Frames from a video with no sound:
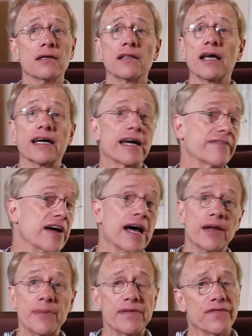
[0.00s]
like I've got
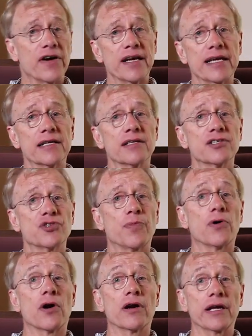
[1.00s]
to be funny at this
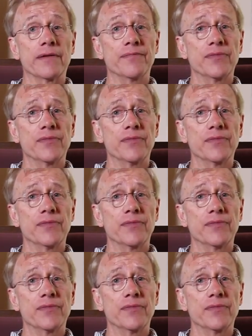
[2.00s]
party.